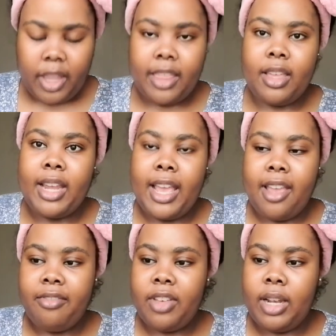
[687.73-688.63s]
And then I
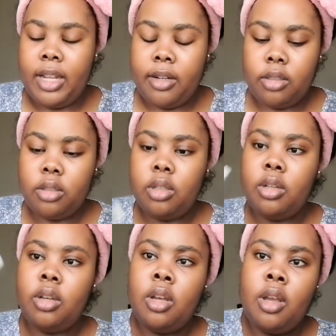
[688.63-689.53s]
have a little
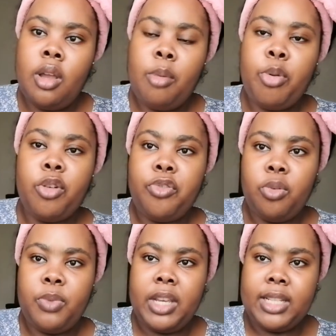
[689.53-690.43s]

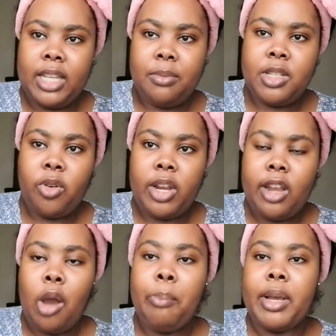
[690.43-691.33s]
perfume thing. It's empty right
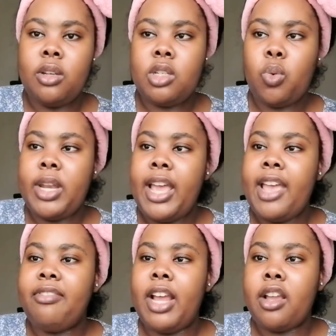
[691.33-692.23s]
now, but when I
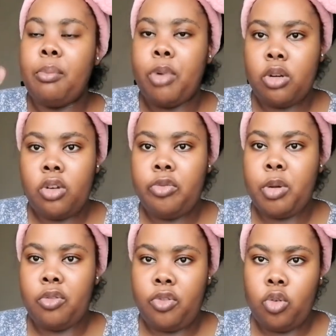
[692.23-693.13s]
have like a bottle of
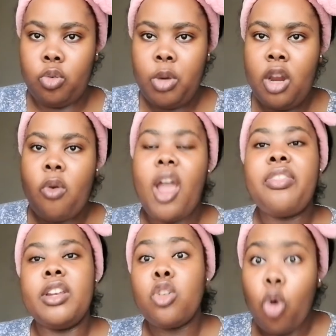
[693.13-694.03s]
perfume,
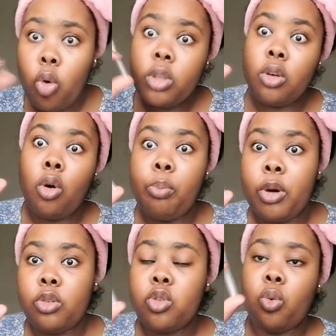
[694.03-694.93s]
rather than go with the whole
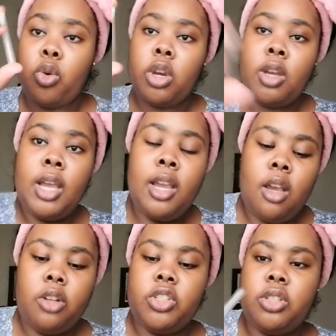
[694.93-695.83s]
bottle to work,
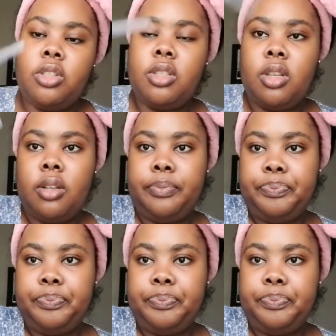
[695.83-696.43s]
I'll just